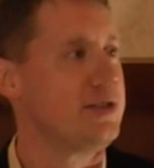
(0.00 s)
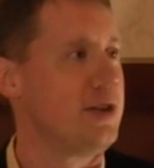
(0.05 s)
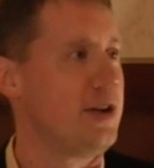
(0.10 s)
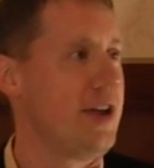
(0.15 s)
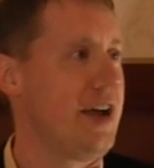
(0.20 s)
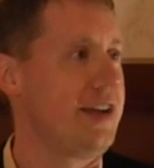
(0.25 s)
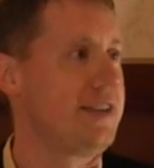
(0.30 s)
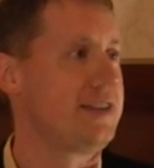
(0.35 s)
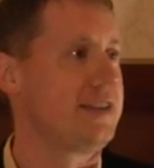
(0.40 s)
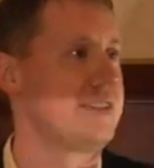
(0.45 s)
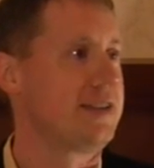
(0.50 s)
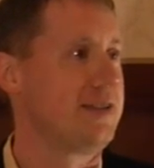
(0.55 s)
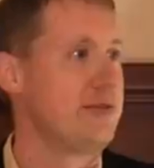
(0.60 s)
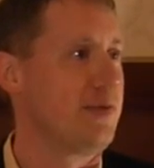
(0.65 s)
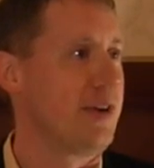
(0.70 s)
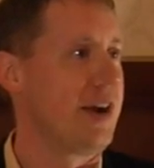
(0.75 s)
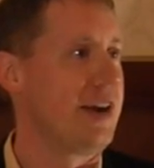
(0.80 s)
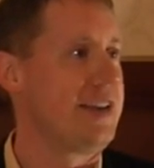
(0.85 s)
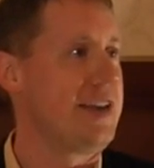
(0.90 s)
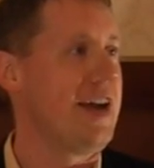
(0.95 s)
So
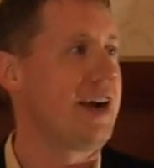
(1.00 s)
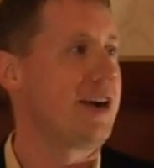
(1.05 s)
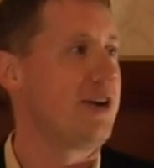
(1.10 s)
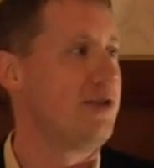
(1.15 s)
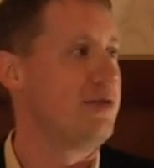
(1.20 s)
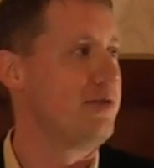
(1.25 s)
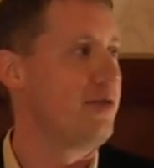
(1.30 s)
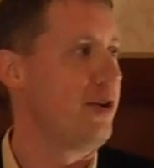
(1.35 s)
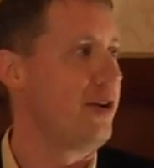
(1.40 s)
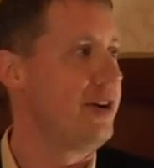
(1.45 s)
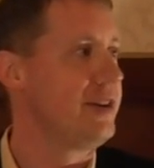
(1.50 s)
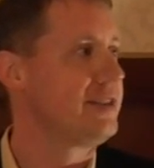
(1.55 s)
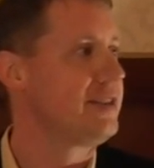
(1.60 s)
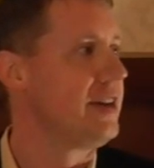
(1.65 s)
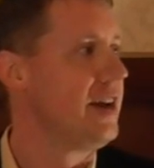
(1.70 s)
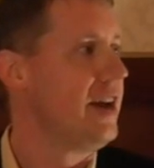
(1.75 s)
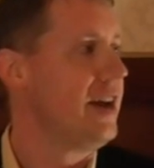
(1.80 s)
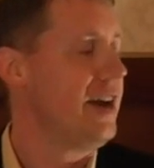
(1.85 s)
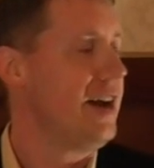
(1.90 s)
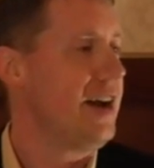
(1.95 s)
we got that going for us.
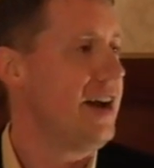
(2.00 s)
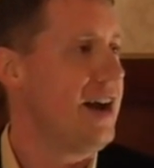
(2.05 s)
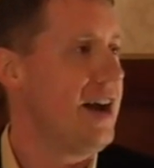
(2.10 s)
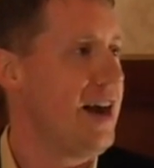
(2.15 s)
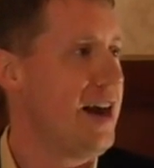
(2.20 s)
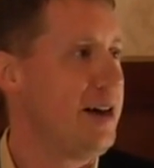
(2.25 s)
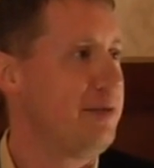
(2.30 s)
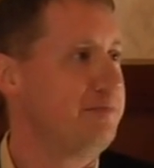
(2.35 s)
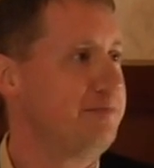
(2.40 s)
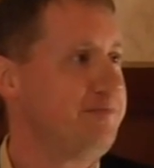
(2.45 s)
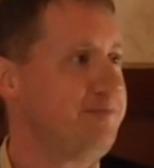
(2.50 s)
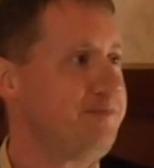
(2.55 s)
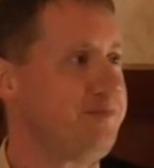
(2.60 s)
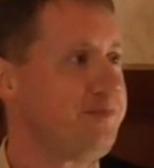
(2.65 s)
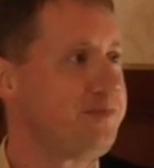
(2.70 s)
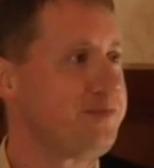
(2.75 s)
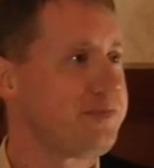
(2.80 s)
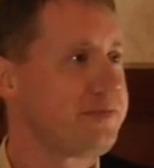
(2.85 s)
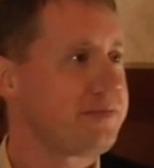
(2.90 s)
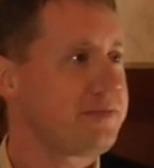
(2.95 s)

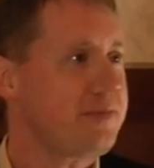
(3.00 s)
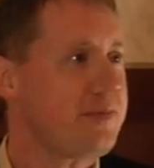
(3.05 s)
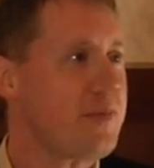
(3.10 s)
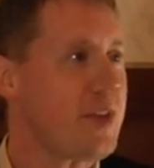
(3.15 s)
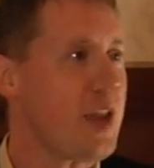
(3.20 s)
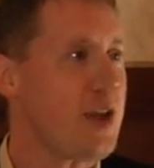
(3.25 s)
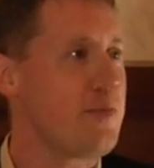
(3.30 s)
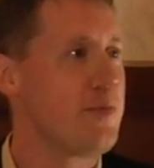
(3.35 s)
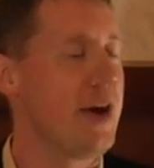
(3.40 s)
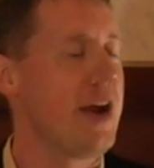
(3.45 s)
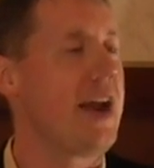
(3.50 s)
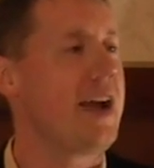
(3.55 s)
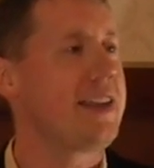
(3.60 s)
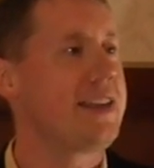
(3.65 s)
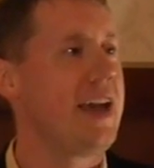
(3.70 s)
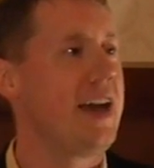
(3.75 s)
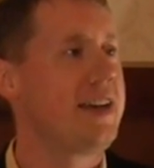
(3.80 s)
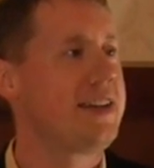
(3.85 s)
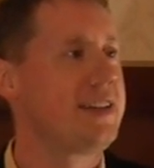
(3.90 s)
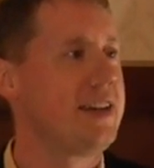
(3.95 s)
But
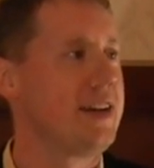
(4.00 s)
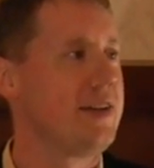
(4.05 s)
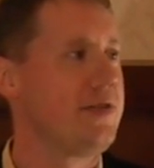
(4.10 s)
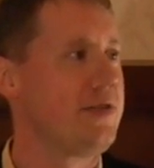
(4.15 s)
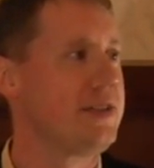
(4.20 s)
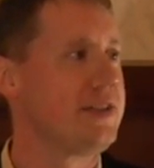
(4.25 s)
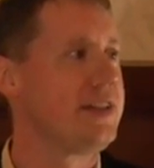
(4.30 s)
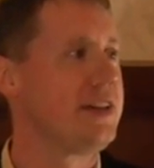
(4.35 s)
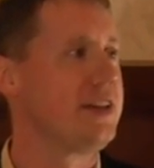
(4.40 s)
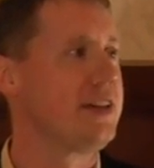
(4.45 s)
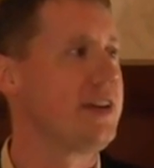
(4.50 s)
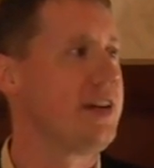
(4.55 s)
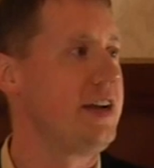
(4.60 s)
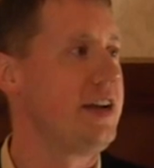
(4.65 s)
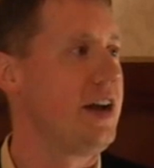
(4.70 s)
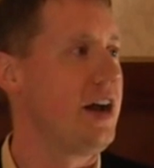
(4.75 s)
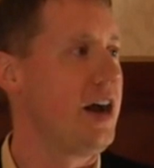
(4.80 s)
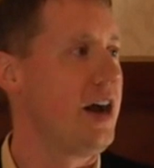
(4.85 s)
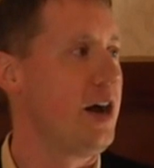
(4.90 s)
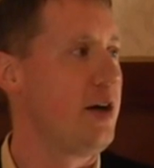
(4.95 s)
at that
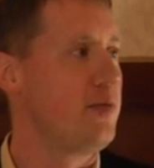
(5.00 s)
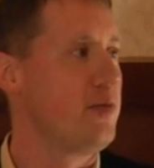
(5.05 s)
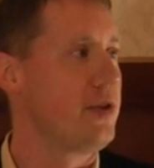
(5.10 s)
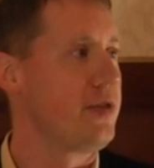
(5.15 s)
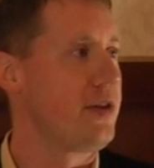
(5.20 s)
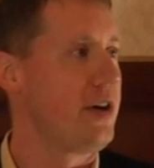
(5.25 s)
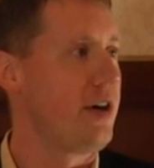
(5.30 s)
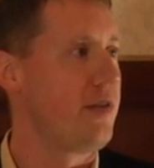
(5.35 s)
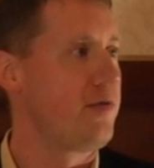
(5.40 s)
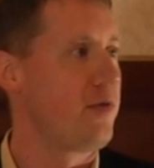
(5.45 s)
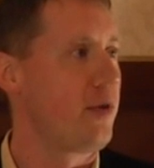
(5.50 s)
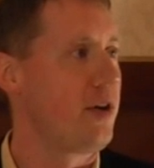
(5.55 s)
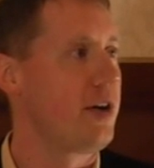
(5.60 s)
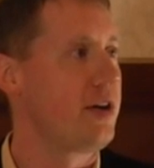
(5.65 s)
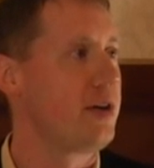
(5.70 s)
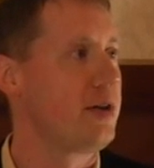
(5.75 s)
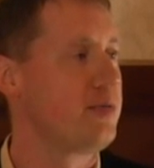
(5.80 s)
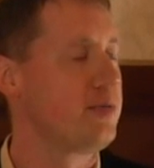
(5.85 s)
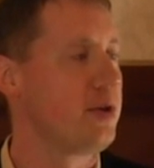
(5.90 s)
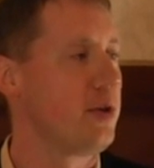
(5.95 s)
facility, with our
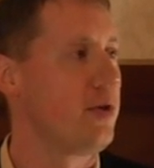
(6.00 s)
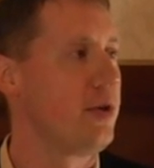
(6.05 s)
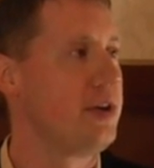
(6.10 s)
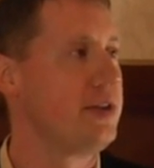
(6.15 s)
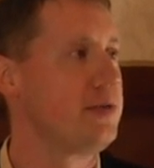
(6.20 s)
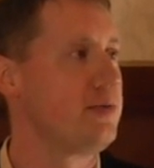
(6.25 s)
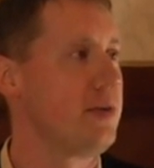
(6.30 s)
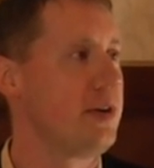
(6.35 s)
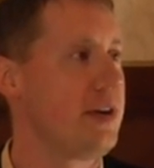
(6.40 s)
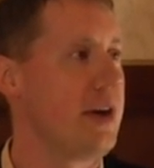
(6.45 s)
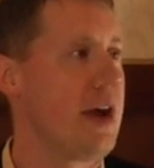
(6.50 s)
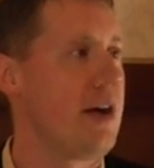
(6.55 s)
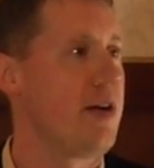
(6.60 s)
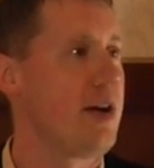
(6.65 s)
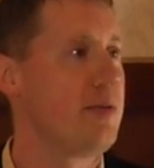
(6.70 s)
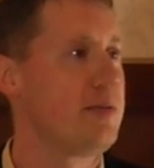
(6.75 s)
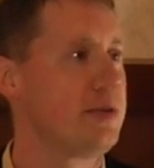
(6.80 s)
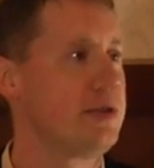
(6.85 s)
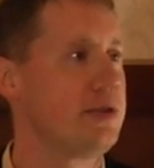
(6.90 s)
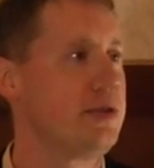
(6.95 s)
400 employees, we are
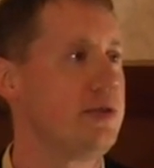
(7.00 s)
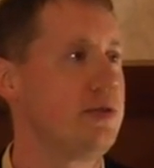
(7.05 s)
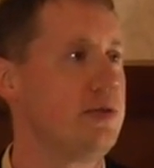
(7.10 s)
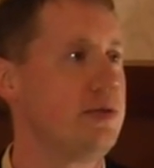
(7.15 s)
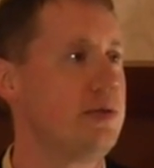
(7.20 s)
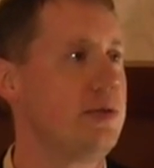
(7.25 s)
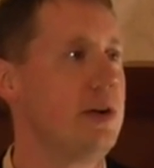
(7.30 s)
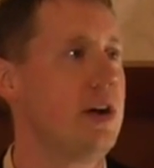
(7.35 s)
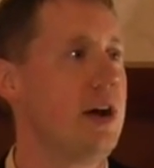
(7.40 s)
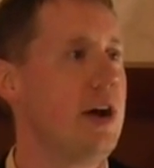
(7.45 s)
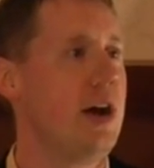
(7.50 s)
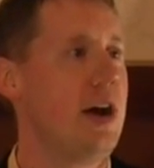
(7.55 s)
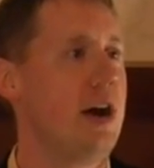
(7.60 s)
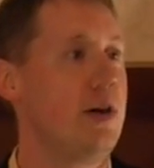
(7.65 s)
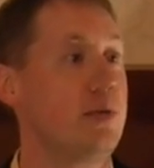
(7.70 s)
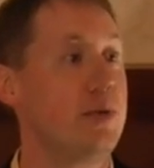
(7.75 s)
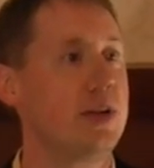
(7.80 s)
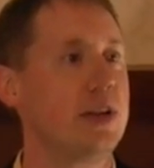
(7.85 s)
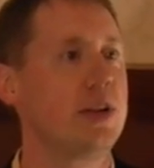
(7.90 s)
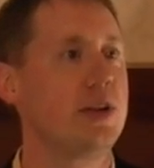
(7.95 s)
now able to
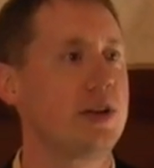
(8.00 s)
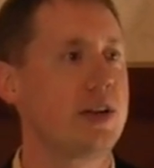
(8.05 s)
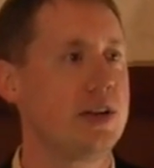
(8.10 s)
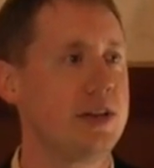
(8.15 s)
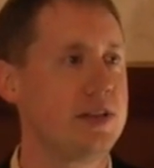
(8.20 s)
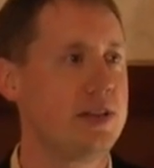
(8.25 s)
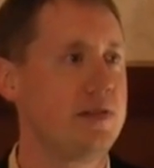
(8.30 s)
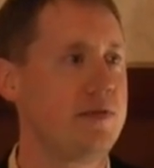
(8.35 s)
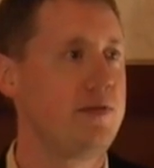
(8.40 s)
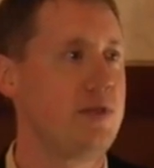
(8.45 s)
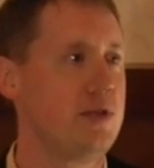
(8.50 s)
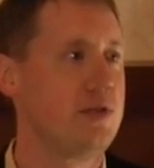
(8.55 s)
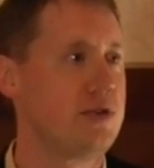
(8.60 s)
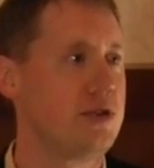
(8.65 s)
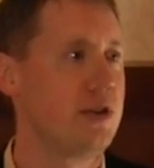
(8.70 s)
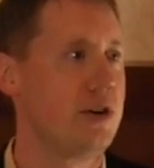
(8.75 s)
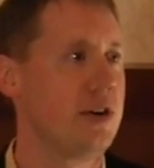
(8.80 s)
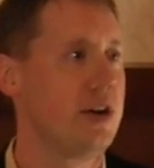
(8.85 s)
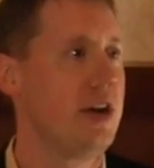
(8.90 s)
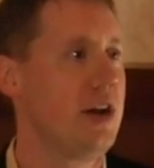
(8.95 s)
really look into the
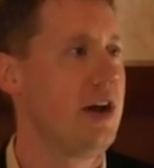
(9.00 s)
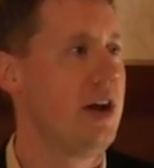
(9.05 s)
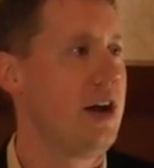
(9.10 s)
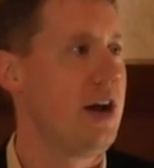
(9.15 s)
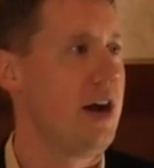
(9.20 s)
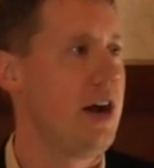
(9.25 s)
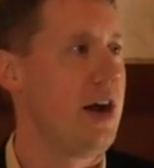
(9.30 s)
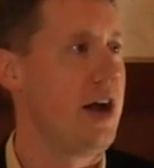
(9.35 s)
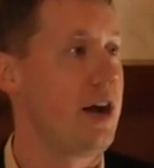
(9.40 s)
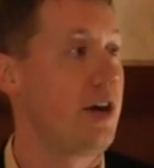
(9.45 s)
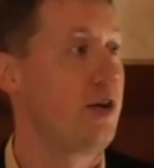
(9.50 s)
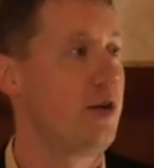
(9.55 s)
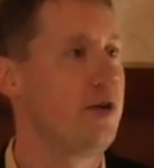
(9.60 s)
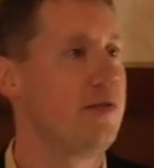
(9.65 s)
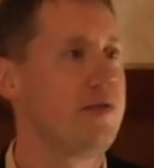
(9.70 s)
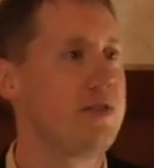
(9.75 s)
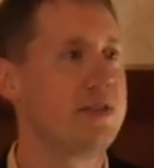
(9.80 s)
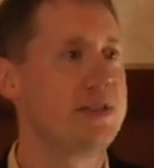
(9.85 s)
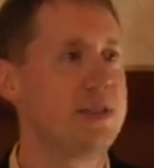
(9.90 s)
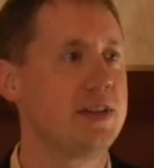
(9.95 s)
future. At our
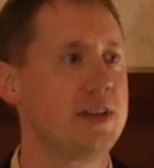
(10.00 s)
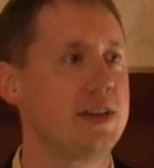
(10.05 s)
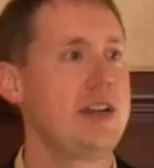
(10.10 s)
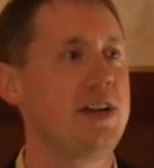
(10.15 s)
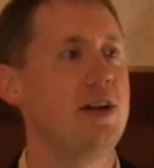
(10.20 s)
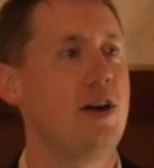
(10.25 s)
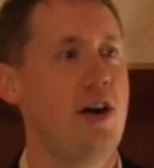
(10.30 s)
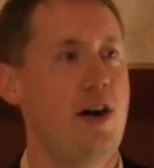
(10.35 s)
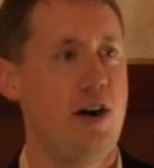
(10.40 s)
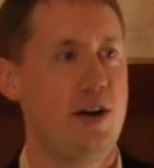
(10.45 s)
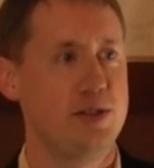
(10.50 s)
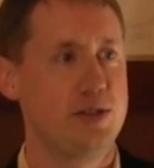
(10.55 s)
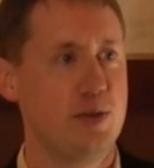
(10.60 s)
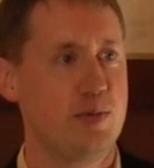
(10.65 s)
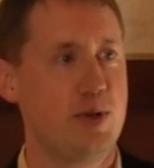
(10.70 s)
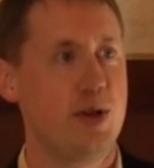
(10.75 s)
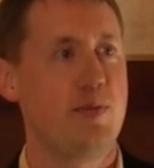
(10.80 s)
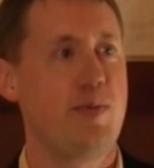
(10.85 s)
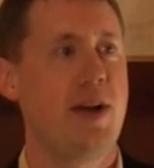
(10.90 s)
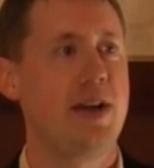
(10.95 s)
old facility,
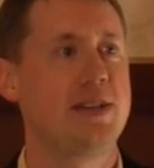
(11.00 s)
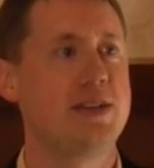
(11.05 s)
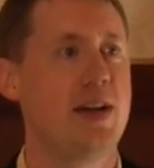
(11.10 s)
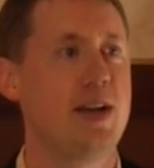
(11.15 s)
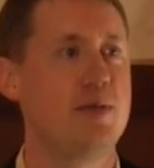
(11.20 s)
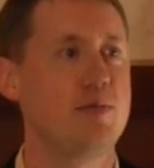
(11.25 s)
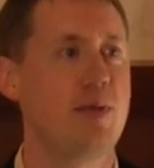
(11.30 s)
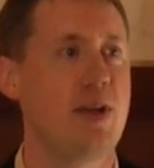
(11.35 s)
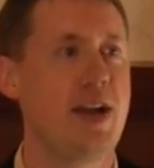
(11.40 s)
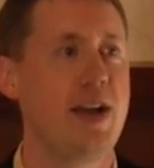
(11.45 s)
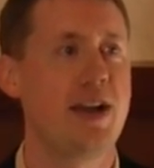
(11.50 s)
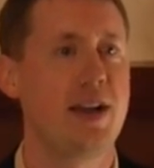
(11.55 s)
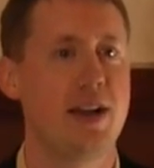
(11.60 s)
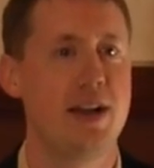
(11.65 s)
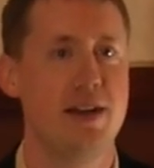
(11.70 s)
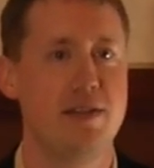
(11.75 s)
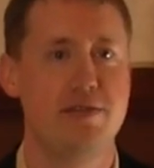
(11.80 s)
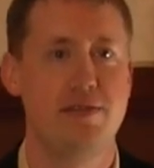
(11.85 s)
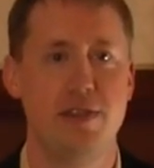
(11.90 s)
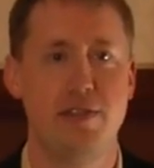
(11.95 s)
also built by Ton & Blank
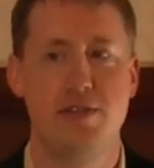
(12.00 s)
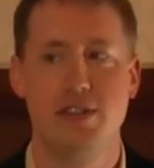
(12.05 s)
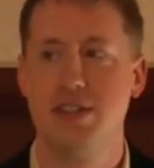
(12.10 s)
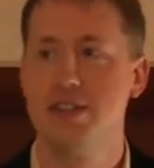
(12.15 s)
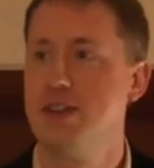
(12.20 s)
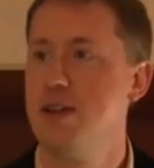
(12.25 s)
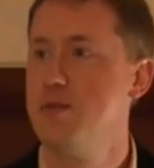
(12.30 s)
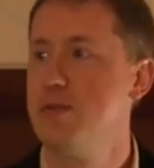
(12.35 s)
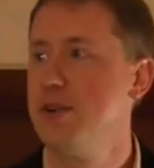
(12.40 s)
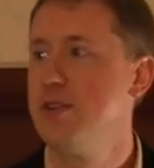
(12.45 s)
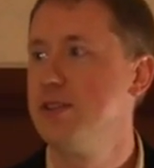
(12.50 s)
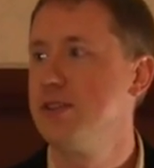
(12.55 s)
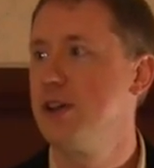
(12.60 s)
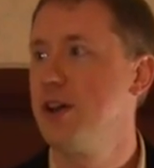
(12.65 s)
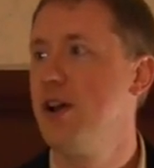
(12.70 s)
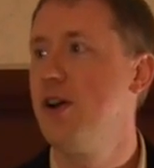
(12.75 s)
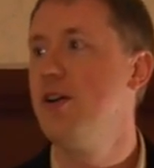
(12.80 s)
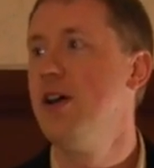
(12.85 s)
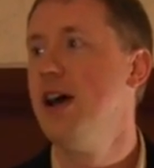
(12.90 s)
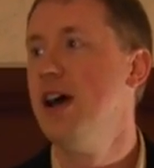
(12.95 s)
50-some years
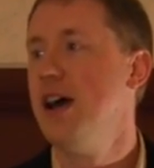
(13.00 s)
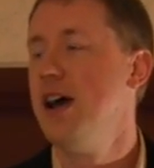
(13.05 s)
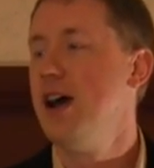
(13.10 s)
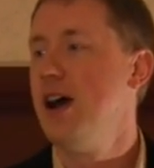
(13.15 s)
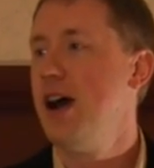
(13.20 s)
ago,